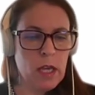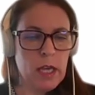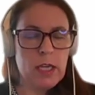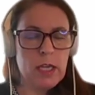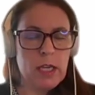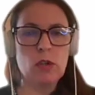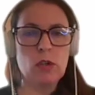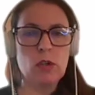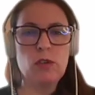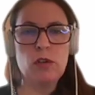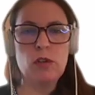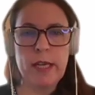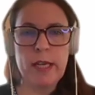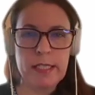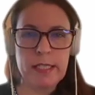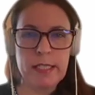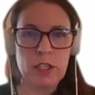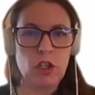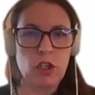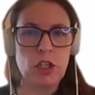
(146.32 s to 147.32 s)
So
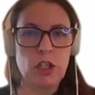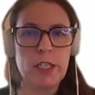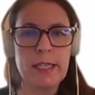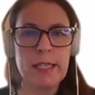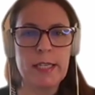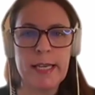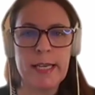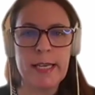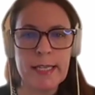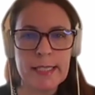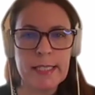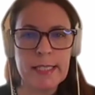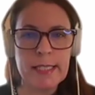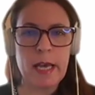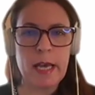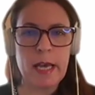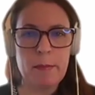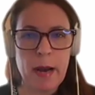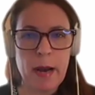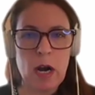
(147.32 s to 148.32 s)
today's session is
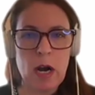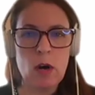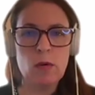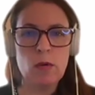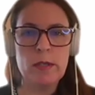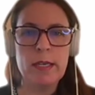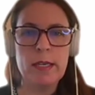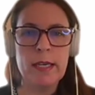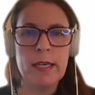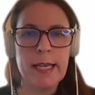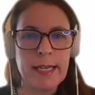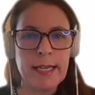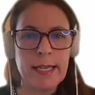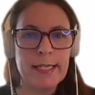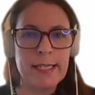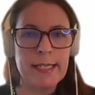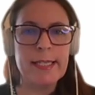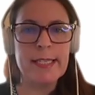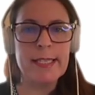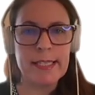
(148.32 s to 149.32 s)
about
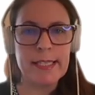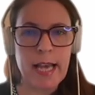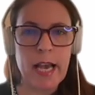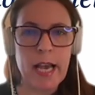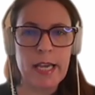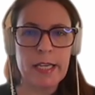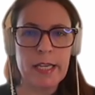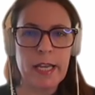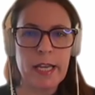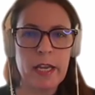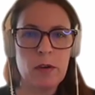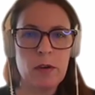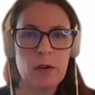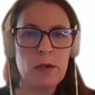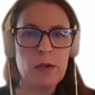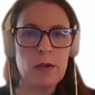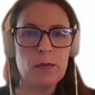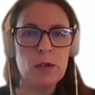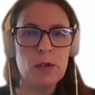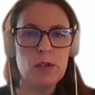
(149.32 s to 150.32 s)
LinkedIn design, and
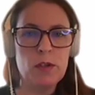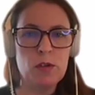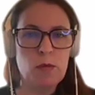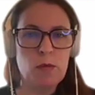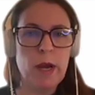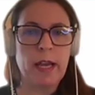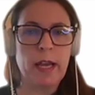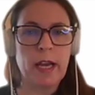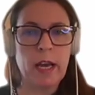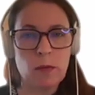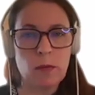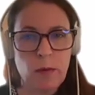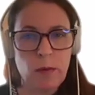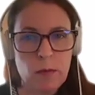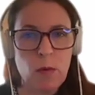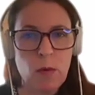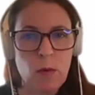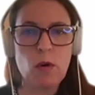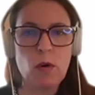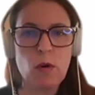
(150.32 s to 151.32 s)
we will do a
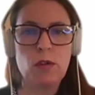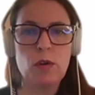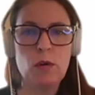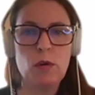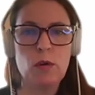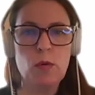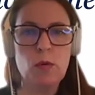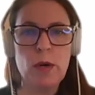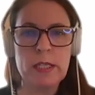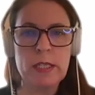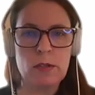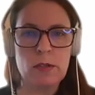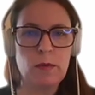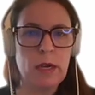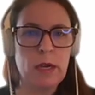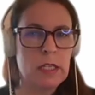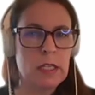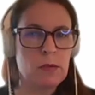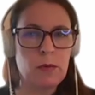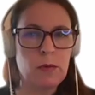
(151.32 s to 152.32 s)
Canva walkthrough as
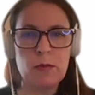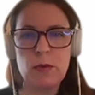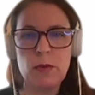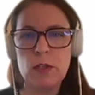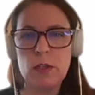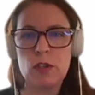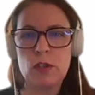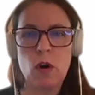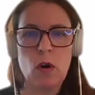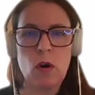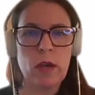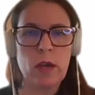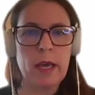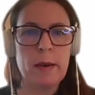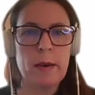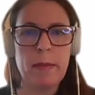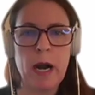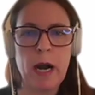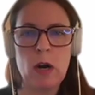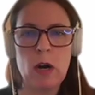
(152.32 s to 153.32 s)
well as we will talk
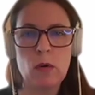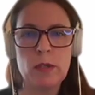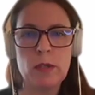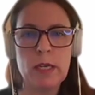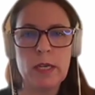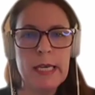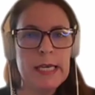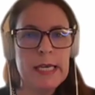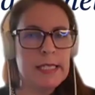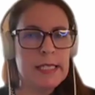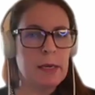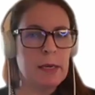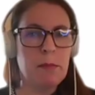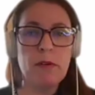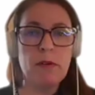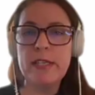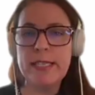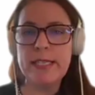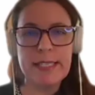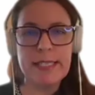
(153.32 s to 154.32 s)
about some
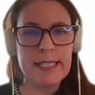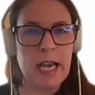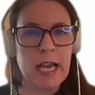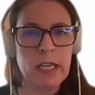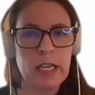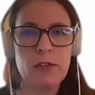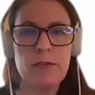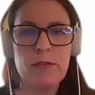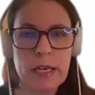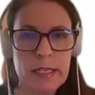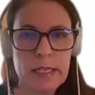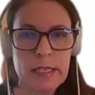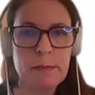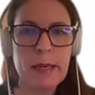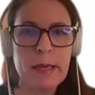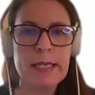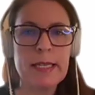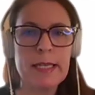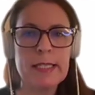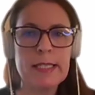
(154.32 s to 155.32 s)
of the design
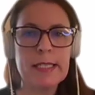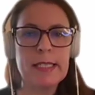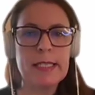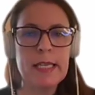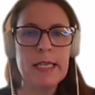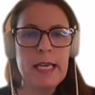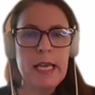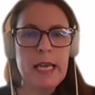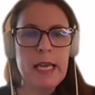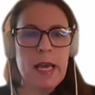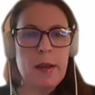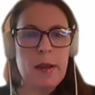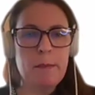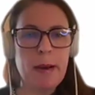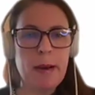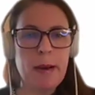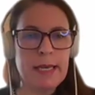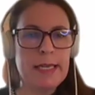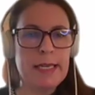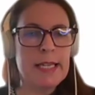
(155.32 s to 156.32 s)
fundamentals.
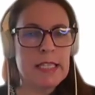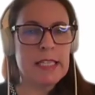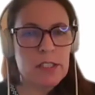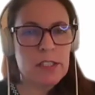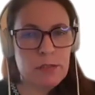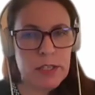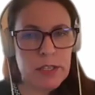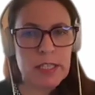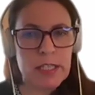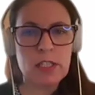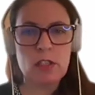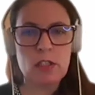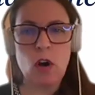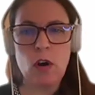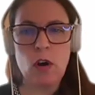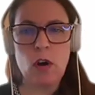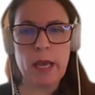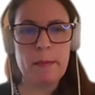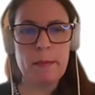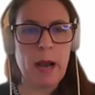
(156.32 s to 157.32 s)
But let's first
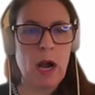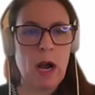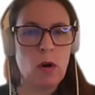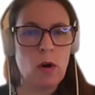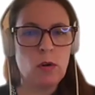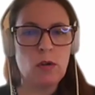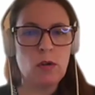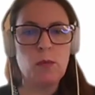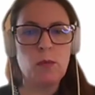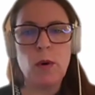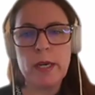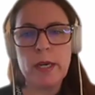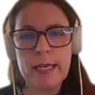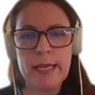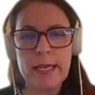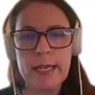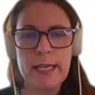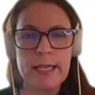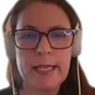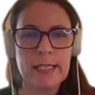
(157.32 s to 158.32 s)
talk about what
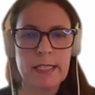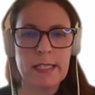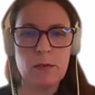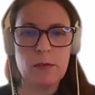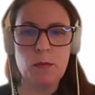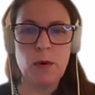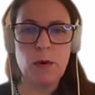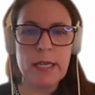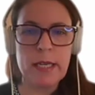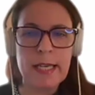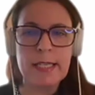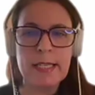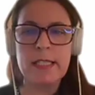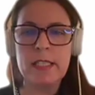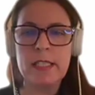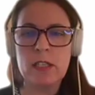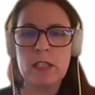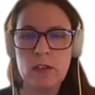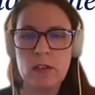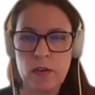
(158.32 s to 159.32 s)
is
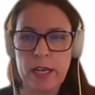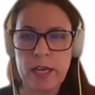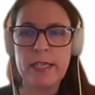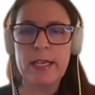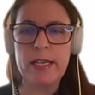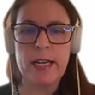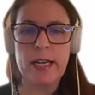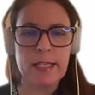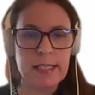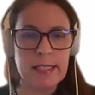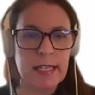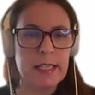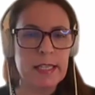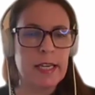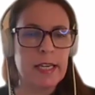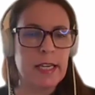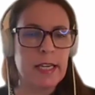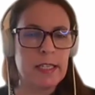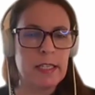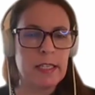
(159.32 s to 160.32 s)
the Creator
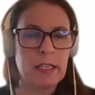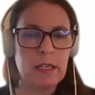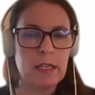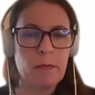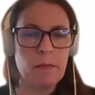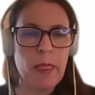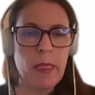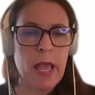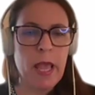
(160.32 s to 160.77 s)
Accelerator,